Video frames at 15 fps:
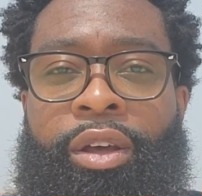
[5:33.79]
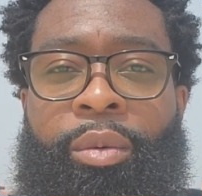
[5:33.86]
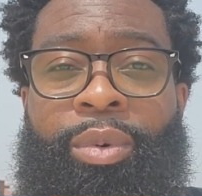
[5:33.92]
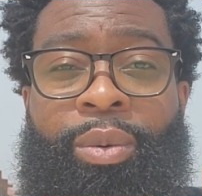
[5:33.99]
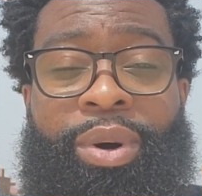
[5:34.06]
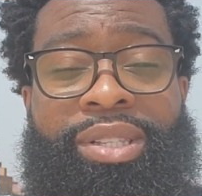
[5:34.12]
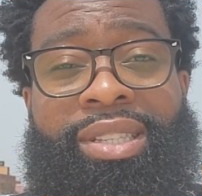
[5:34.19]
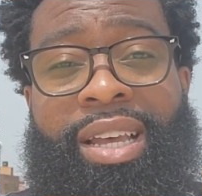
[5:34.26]
But
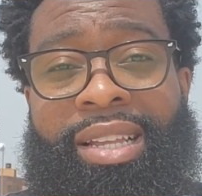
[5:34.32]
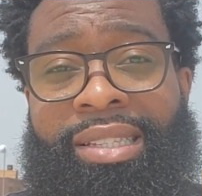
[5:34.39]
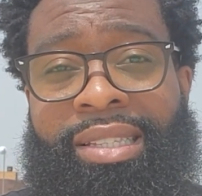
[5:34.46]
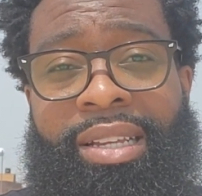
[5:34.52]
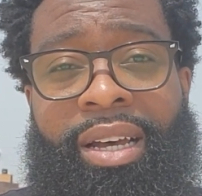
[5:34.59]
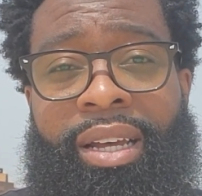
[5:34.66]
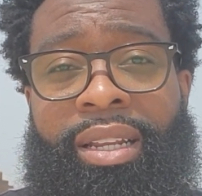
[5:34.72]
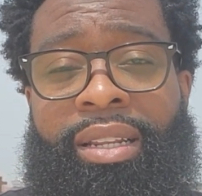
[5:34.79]
once that's
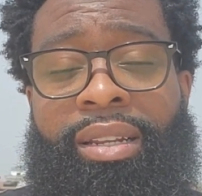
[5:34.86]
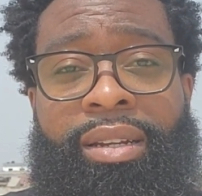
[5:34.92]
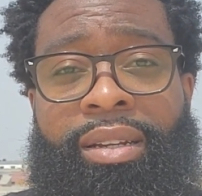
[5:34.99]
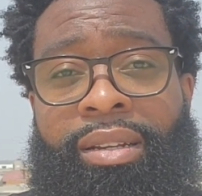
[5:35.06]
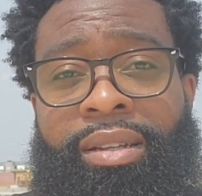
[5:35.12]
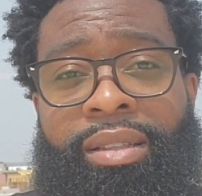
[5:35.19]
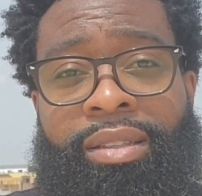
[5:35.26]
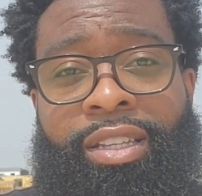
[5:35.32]
done,
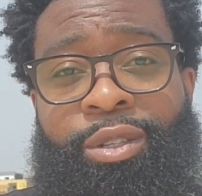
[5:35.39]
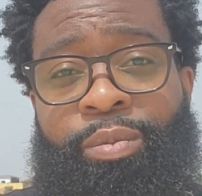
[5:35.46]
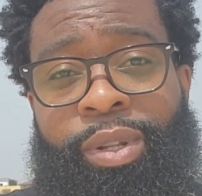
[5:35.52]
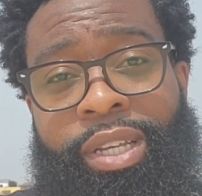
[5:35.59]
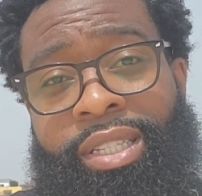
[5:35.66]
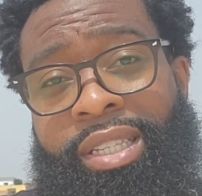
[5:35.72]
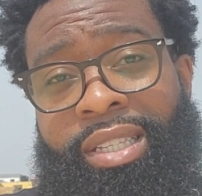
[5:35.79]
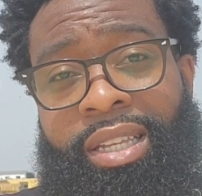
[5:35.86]
this
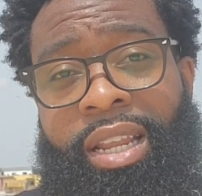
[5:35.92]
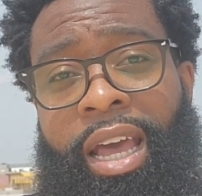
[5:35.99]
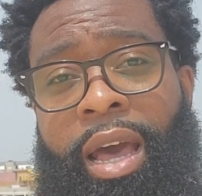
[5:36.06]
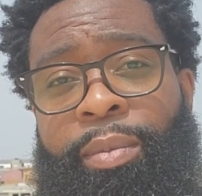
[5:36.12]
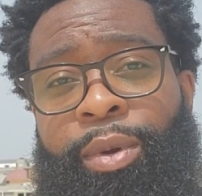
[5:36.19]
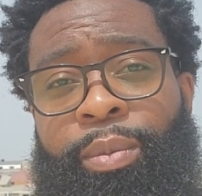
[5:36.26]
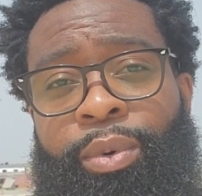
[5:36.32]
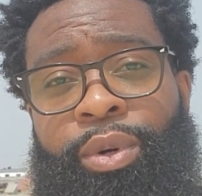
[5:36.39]
place is
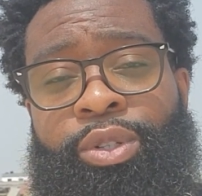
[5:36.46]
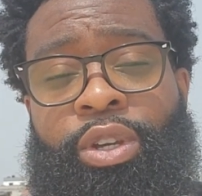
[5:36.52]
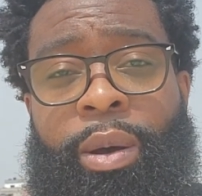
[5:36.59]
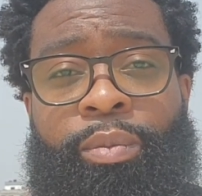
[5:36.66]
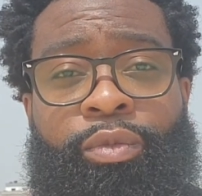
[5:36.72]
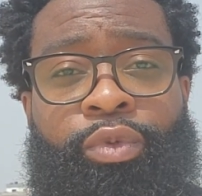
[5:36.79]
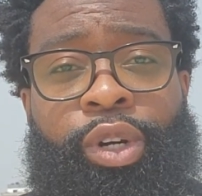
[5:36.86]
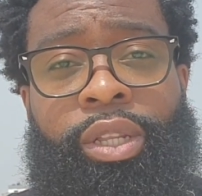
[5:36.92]
inhabitable. So
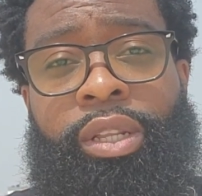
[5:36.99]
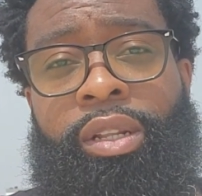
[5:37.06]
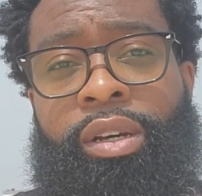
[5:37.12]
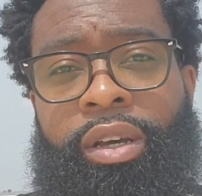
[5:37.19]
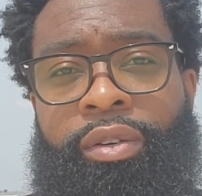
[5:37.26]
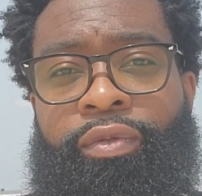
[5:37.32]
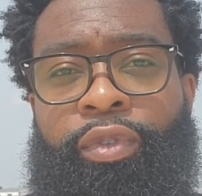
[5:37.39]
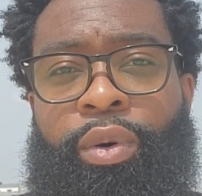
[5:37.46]
I'm really
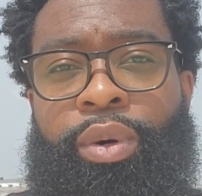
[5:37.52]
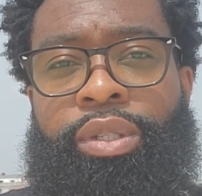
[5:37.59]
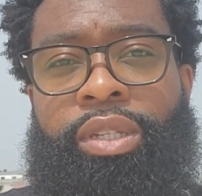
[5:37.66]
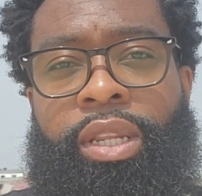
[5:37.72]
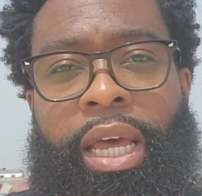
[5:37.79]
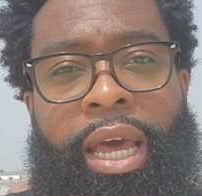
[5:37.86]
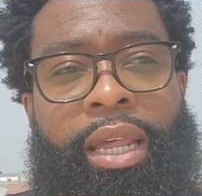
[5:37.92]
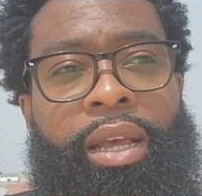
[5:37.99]
looking forward to
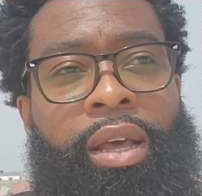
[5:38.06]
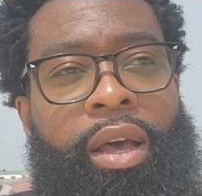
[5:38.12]
that.